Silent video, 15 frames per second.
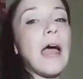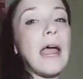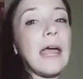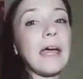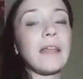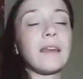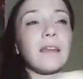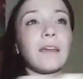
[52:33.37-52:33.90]

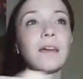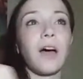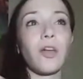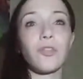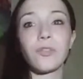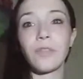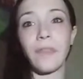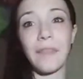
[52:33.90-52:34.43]
And
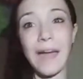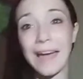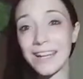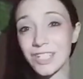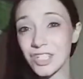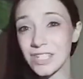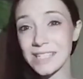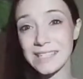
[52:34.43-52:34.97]
other than that,
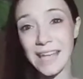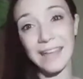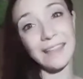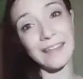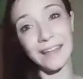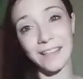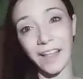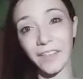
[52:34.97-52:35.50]
it's just
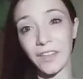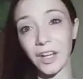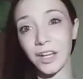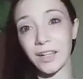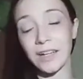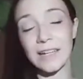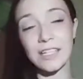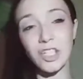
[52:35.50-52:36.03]
saline that there.
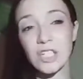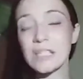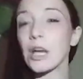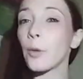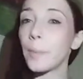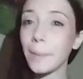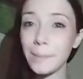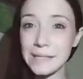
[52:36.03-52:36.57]
It's just
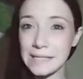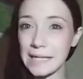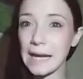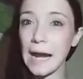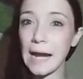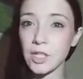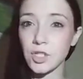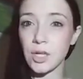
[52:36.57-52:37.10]
helping me stay
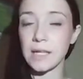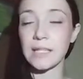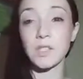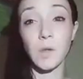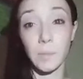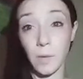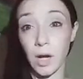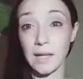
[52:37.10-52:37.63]
hydrated so
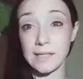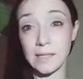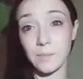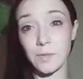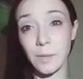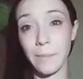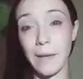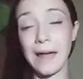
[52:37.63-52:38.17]
I'm not as
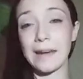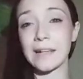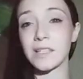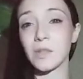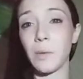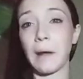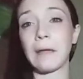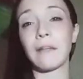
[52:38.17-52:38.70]
symptomatic,
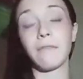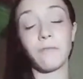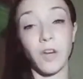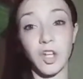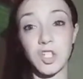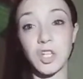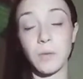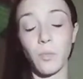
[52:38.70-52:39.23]
so I can
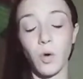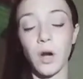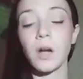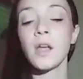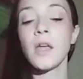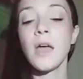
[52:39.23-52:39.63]
function more.